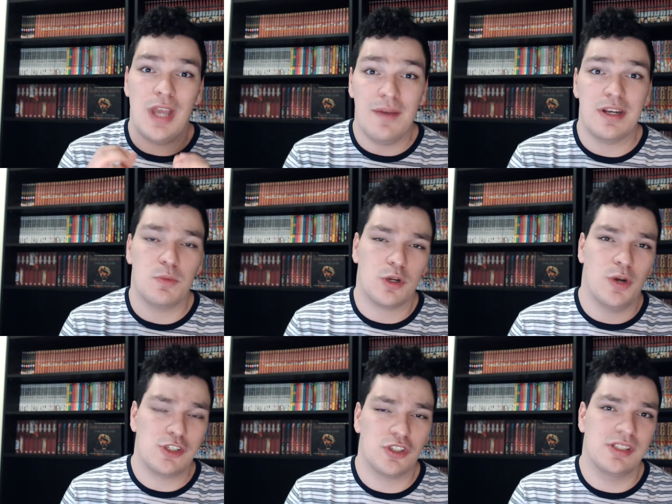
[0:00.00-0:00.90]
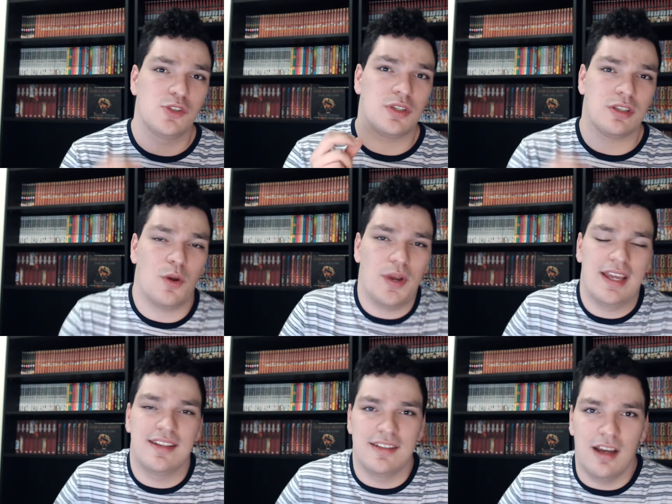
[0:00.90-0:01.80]
any more questions, you can go
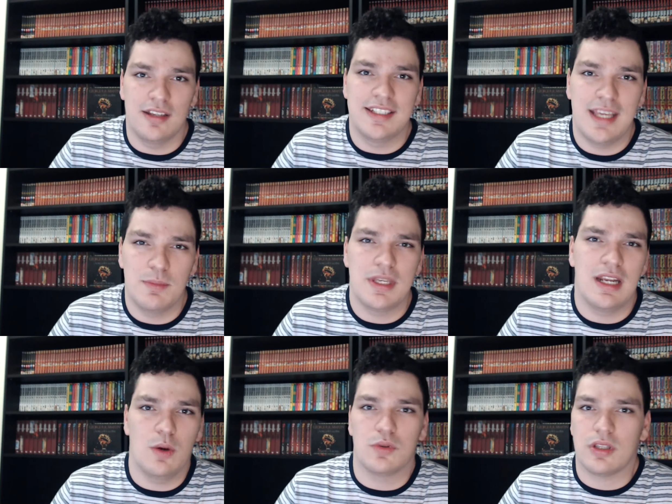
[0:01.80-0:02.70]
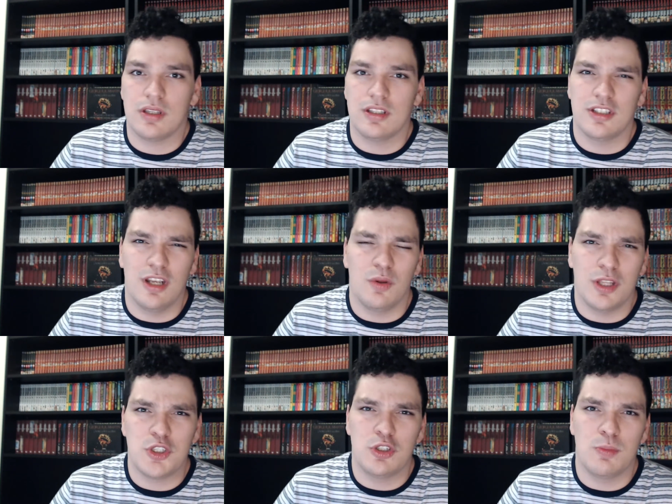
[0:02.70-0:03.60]
ahead and DM me, and I will
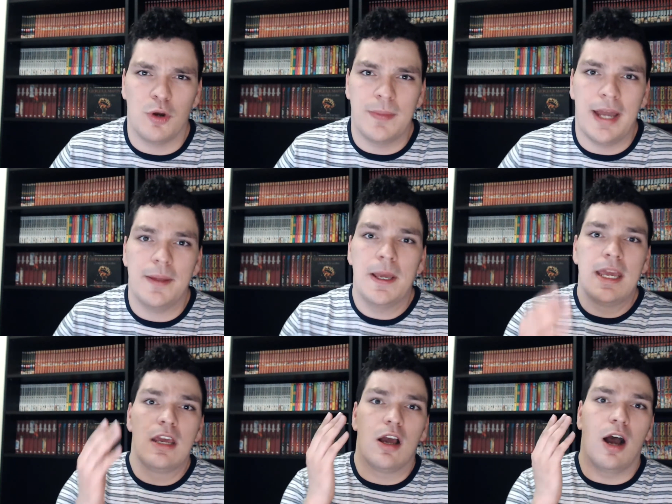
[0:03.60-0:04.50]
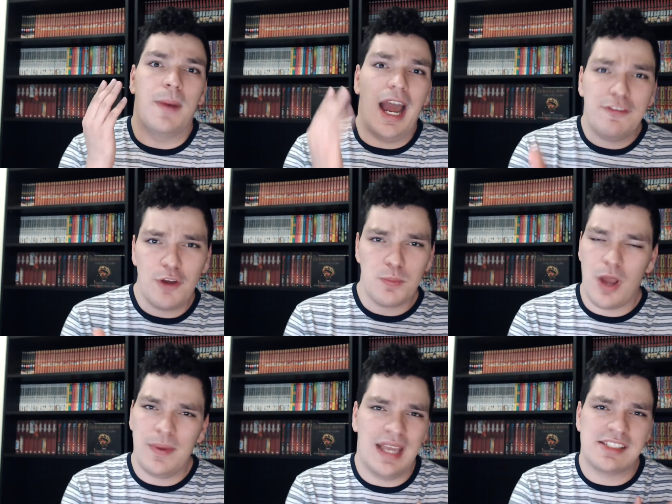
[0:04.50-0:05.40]
let you know more about it. iPhone
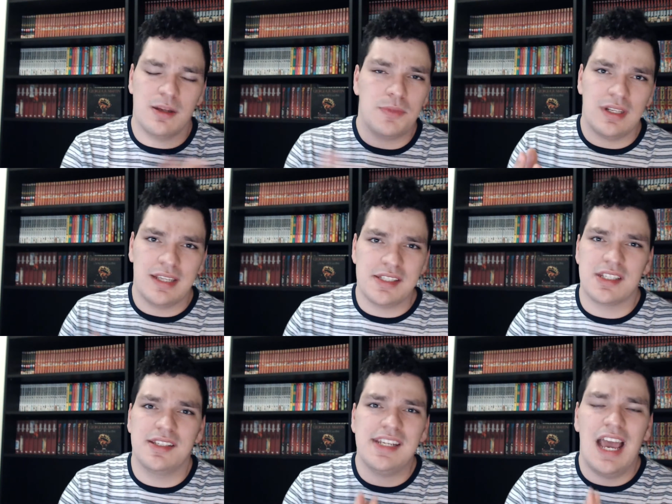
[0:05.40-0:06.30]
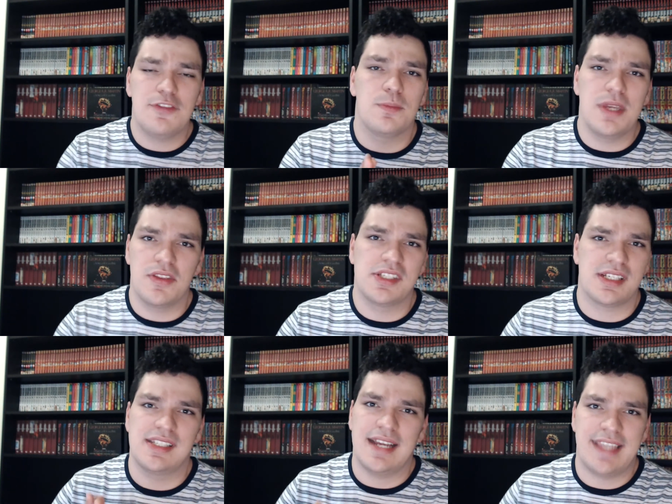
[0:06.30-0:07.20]
probably has something like this. It doesn't have to be this
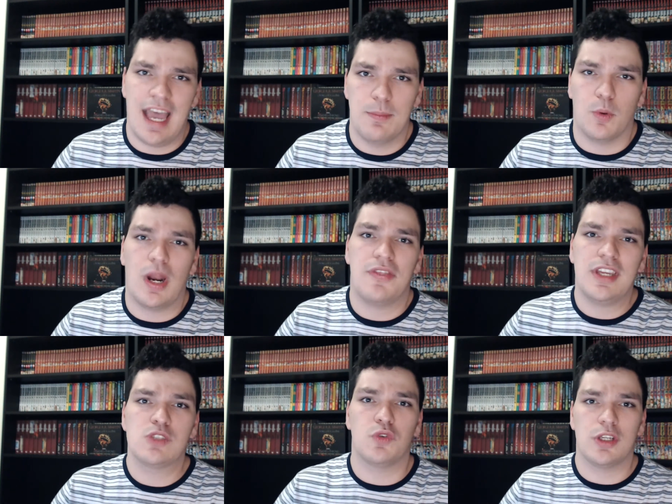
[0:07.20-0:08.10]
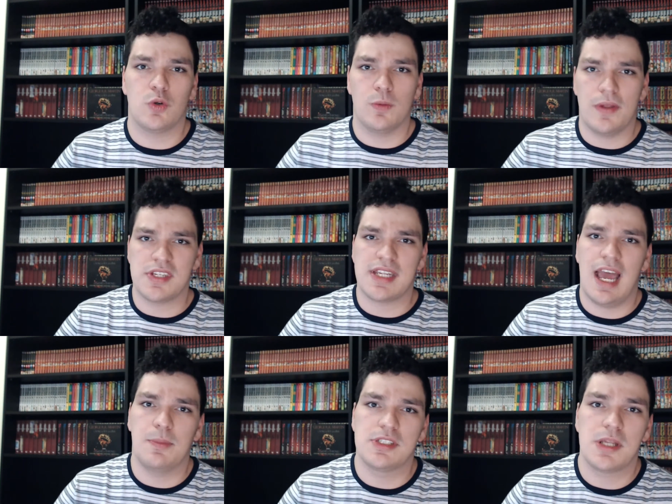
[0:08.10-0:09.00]
exact app, but what I think is really cool about this app is